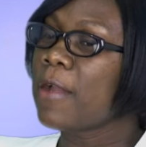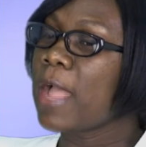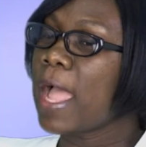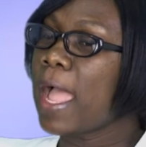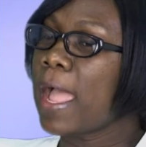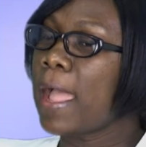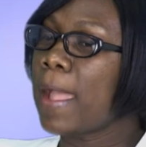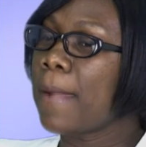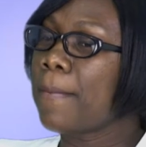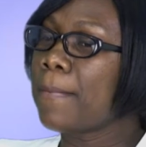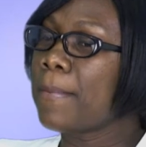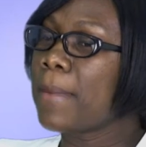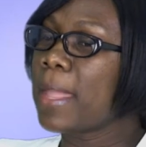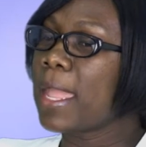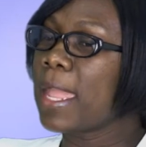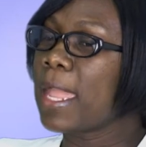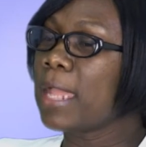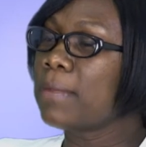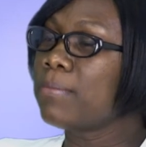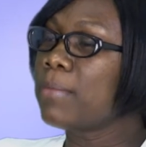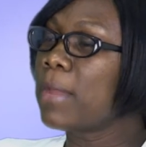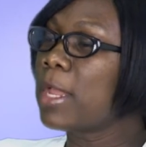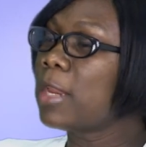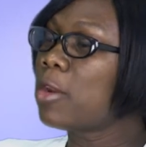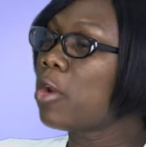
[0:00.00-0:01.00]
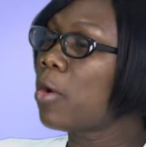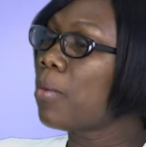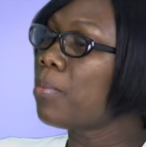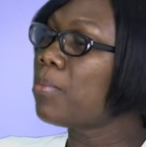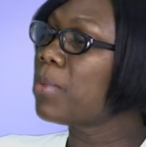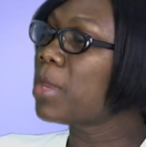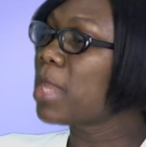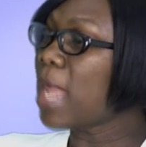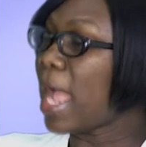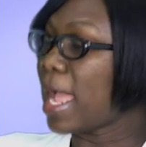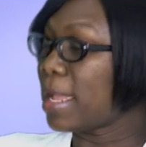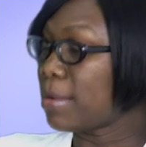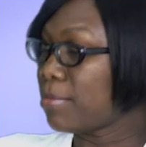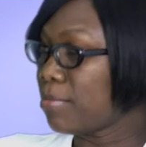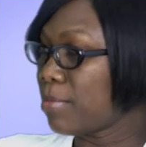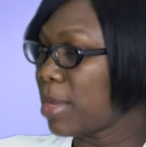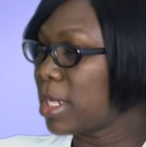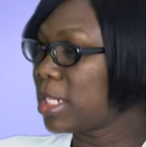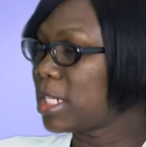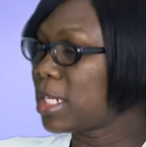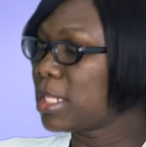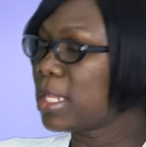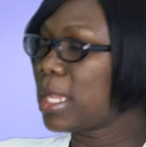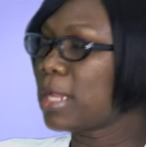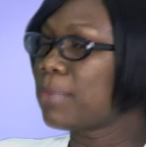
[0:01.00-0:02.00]
it may not be, I
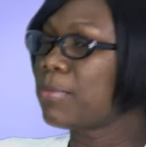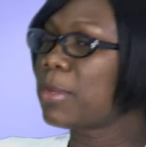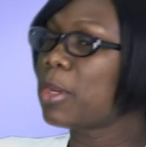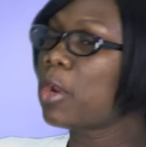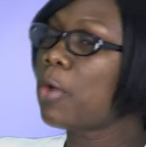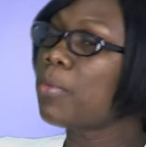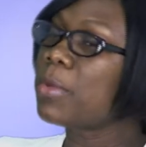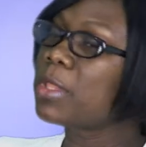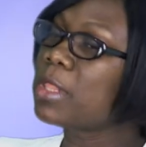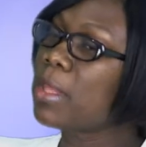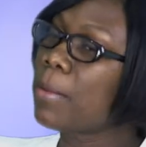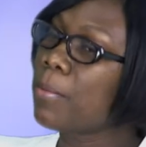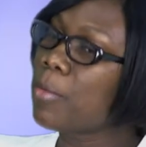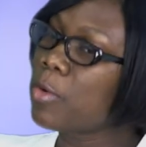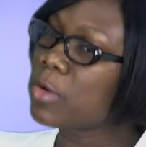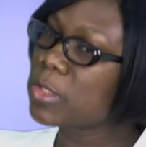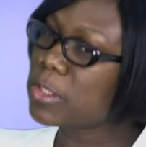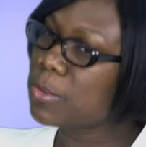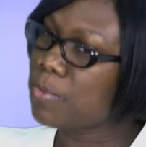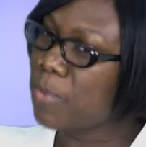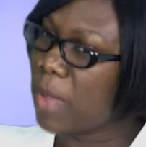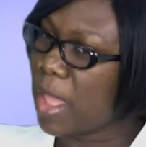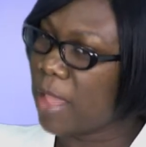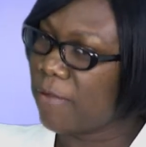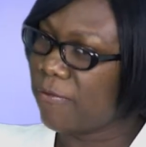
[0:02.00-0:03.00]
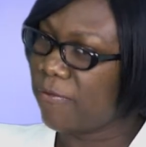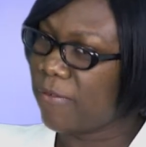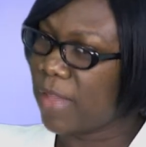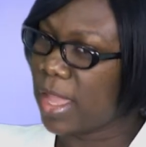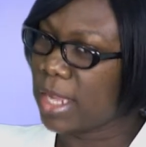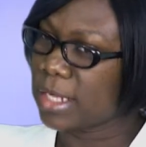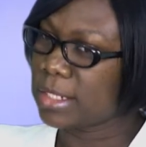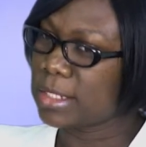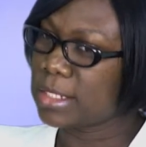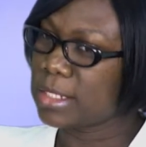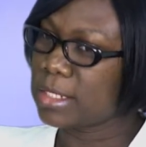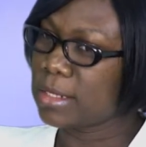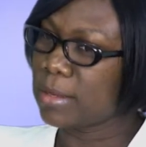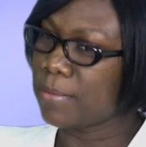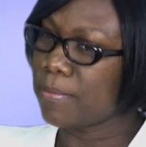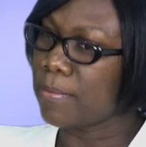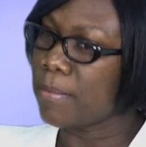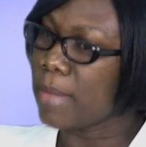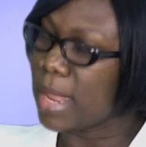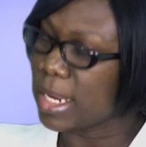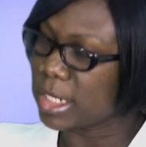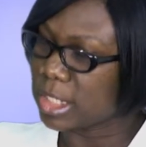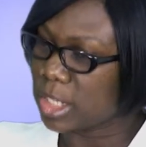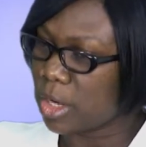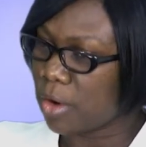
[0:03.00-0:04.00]
mentioned that it may not be the most perfect
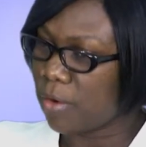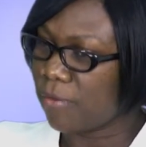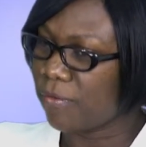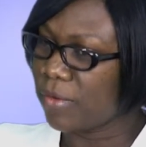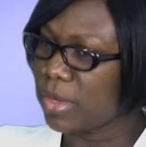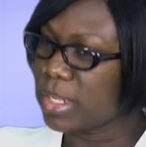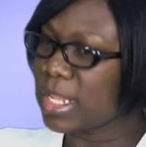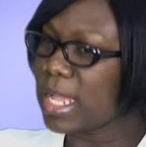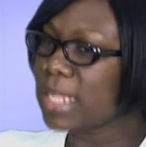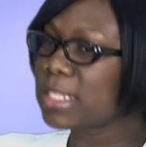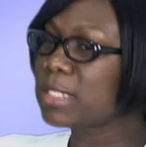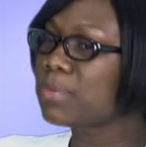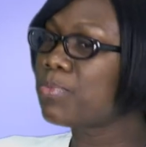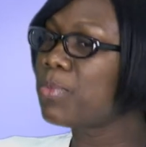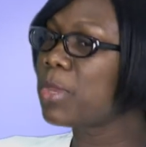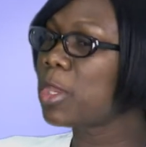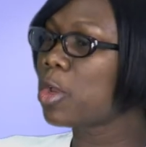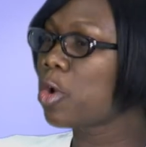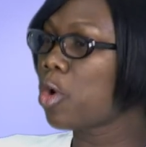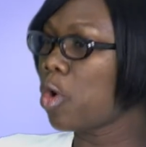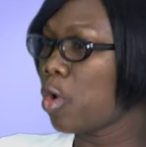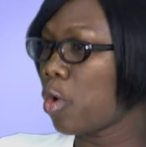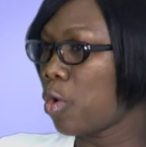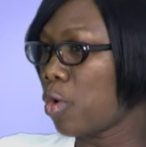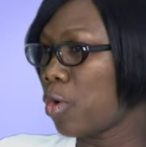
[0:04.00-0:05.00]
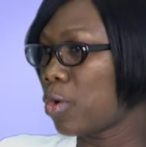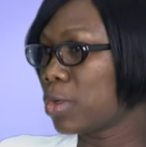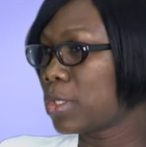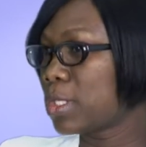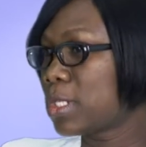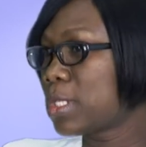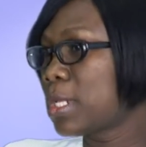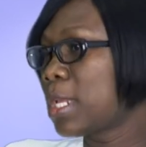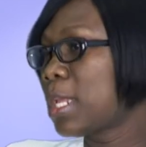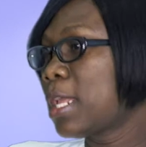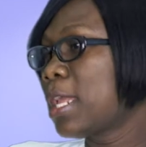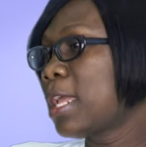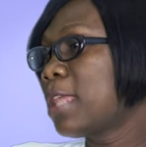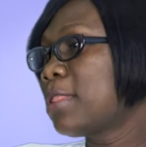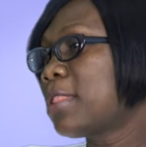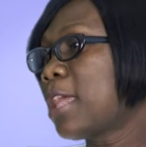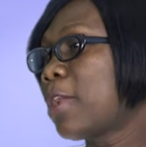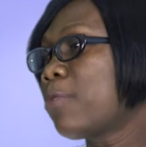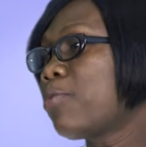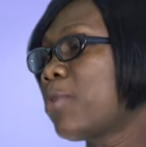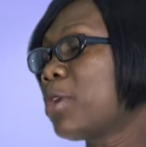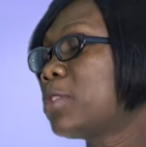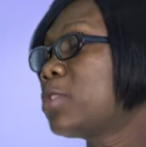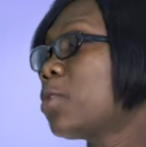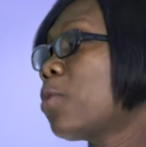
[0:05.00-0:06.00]
measure of it. That's because
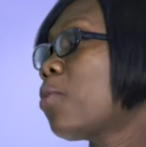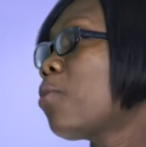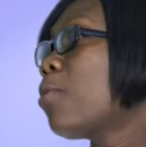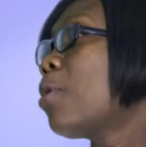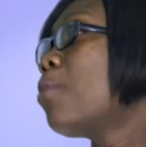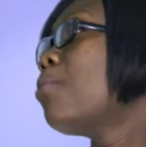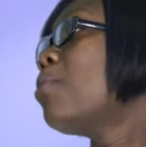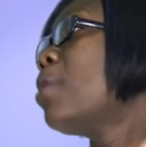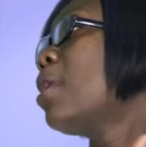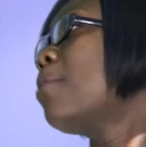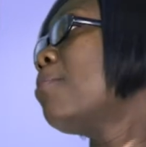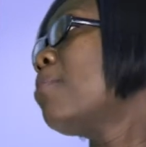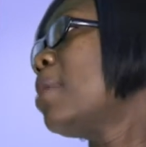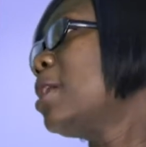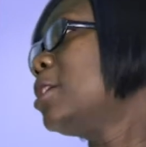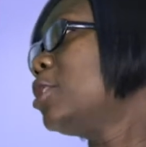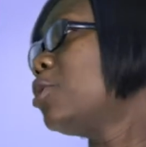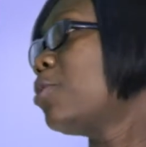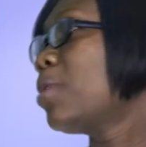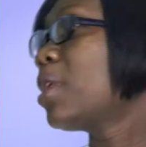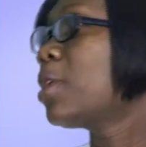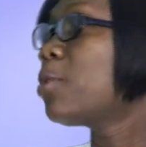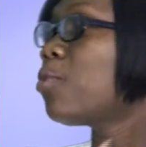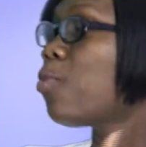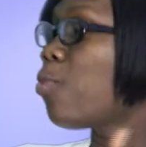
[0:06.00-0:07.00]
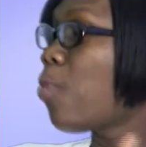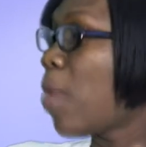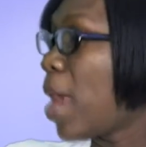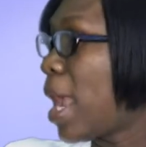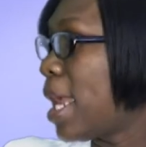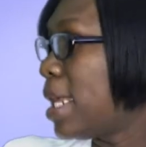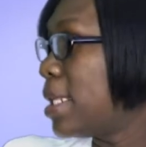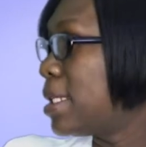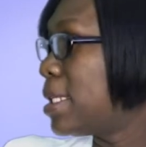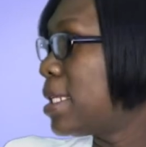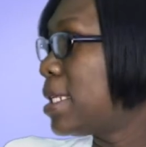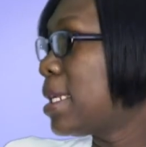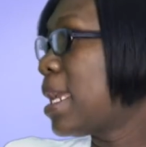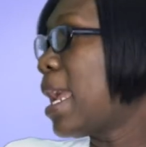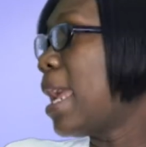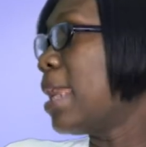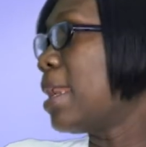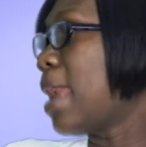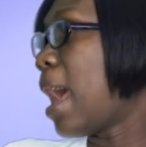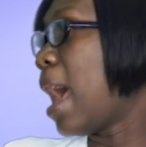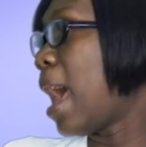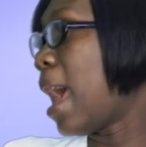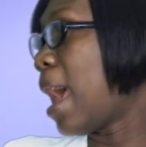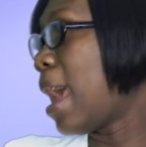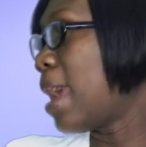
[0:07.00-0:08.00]
that we're measuring weight
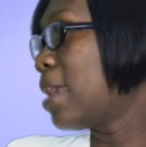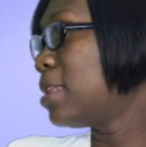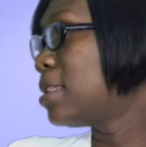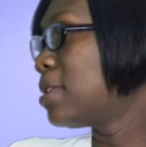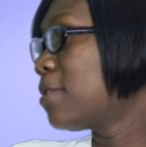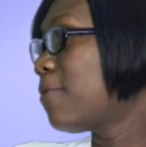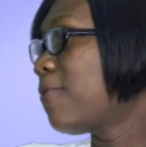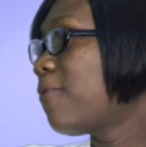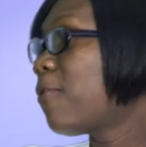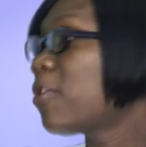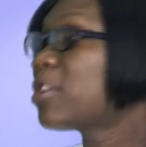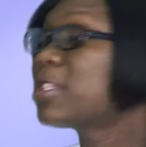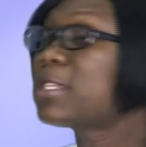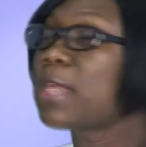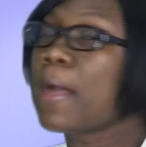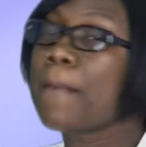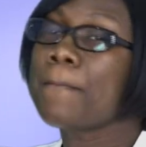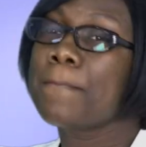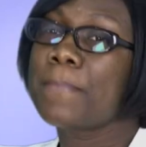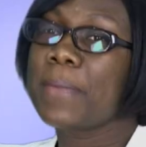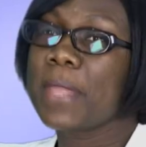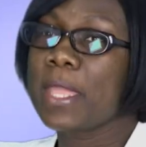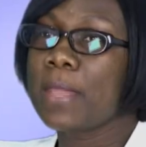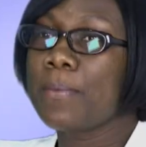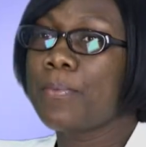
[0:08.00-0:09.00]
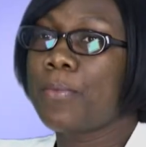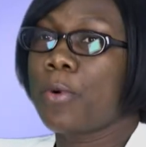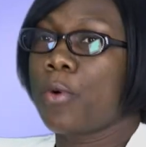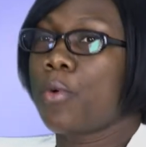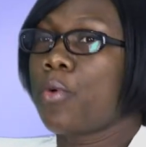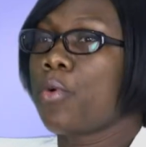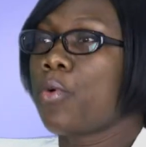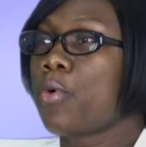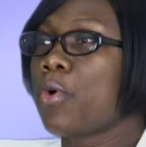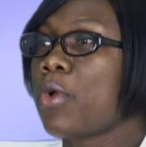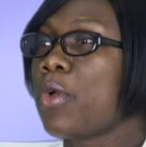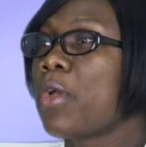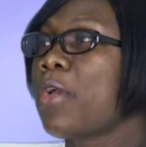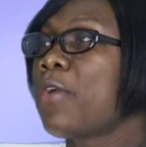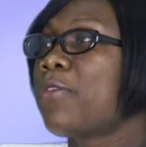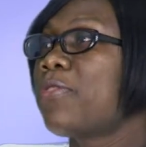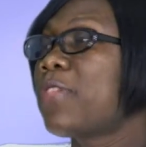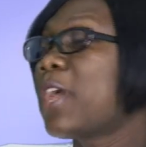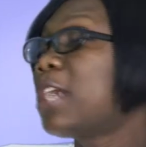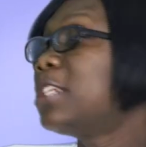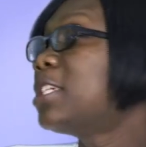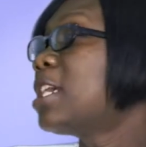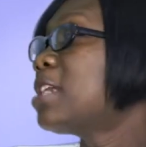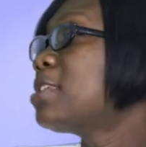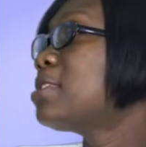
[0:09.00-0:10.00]
and height. For some people,
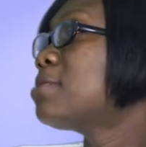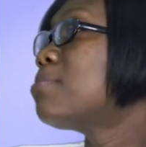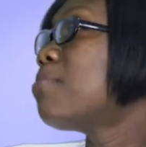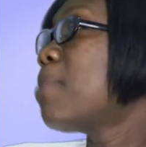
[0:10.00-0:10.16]
they're just